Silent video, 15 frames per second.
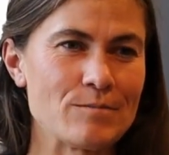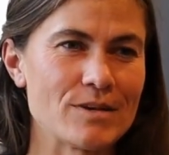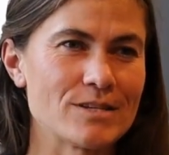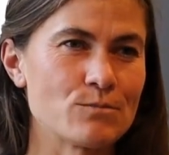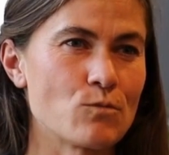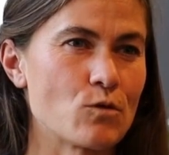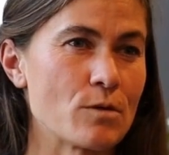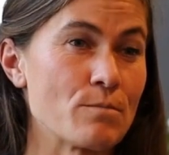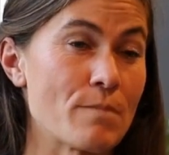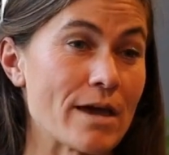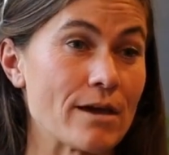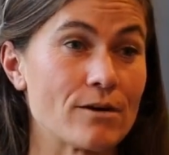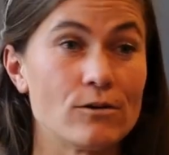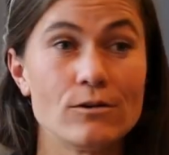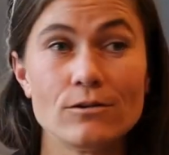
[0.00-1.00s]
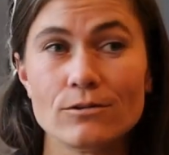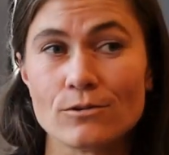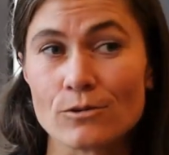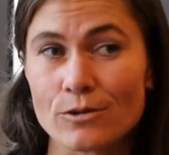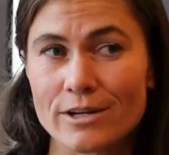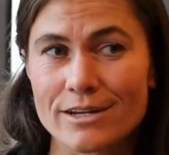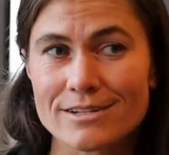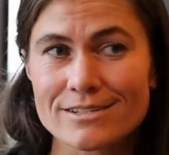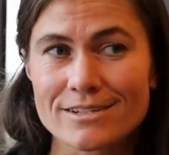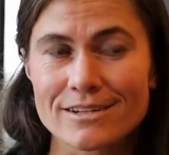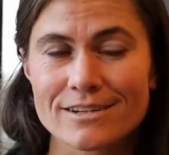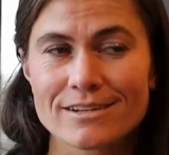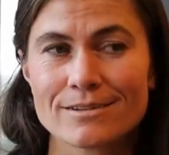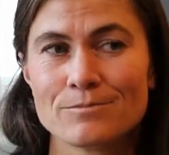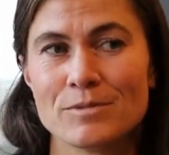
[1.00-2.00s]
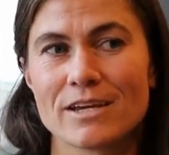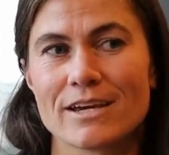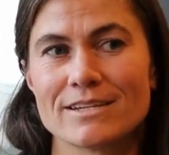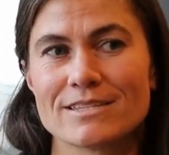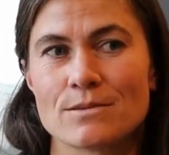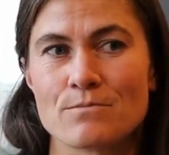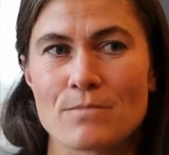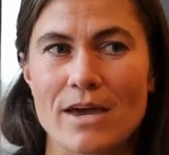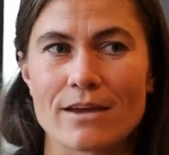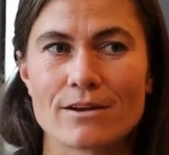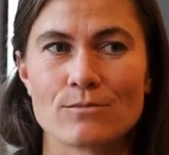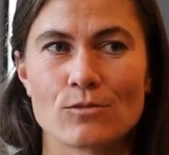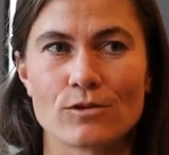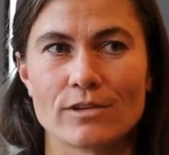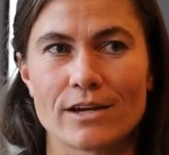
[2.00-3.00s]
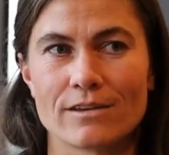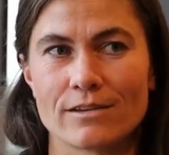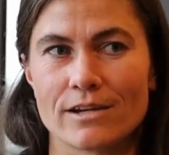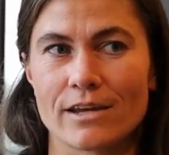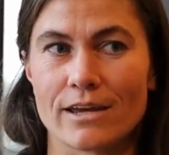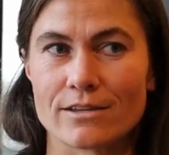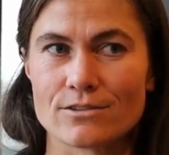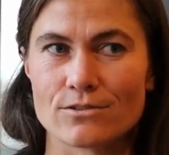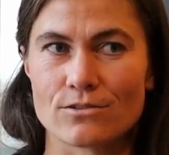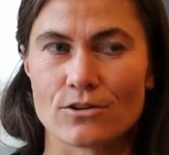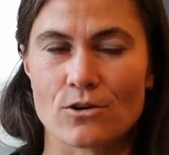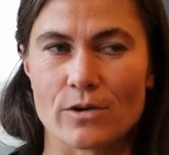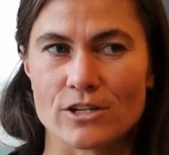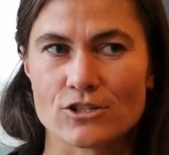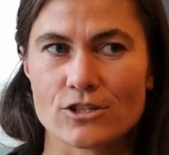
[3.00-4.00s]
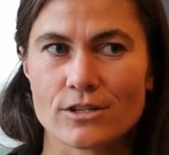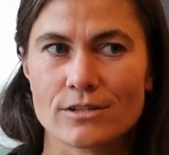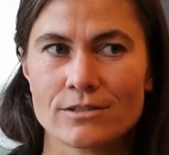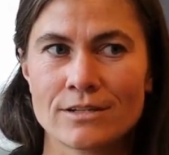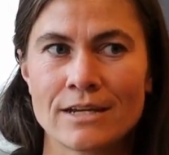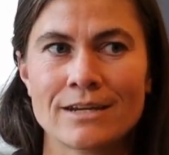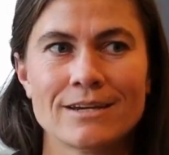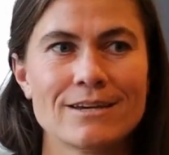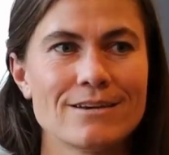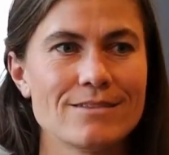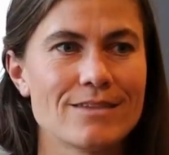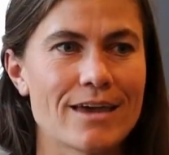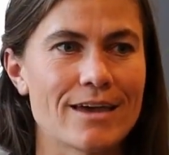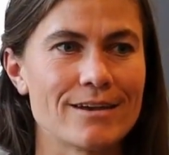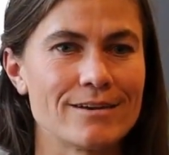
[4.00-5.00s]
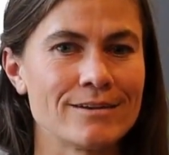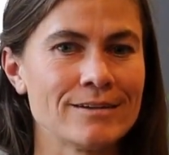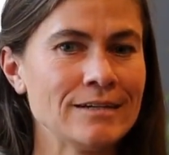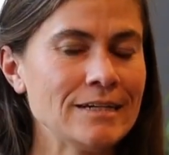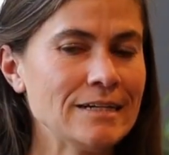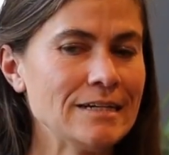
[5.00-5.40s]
is more male-oriented because the men are more likely to answer the question, then